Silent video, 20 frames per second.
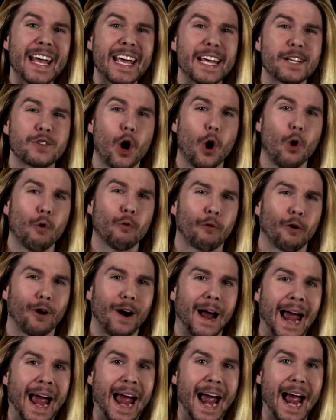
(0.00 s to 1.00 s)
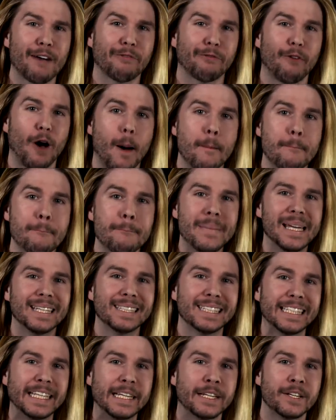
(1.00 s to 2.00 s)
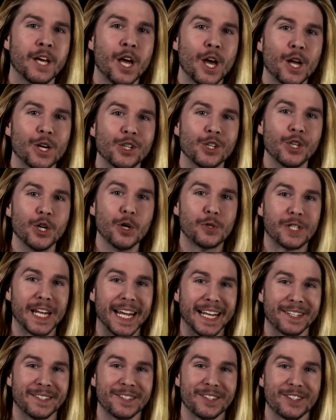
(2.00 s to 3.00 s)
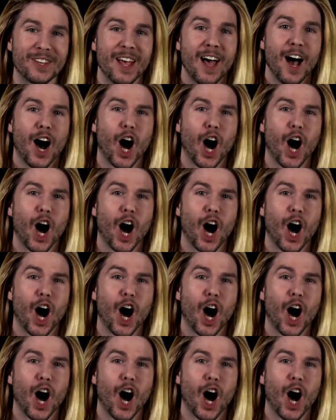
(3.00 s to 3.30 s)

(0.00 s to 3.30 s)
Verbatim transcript: is over half a million newtons,